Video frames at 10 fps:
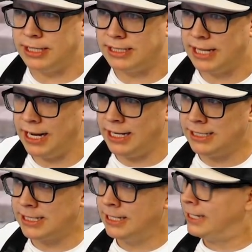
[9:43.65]
these
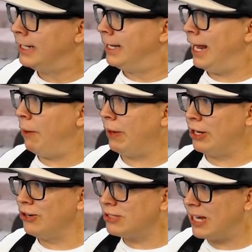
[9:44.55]
days. And when
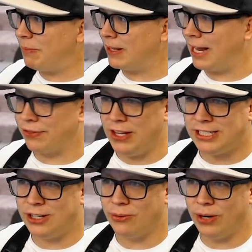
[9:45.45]
you do something like
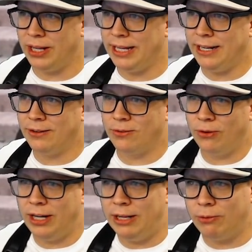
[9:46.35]
this, you really,
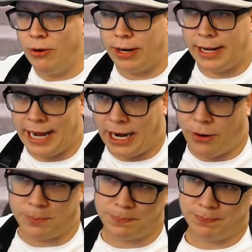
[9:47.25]
really ruin it.
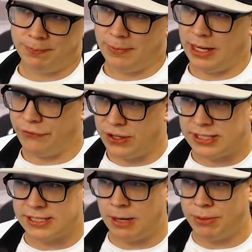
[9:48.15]
Now, if
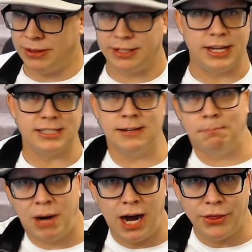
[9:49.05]
this is something that
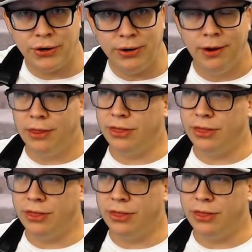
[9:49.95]
doesn't bother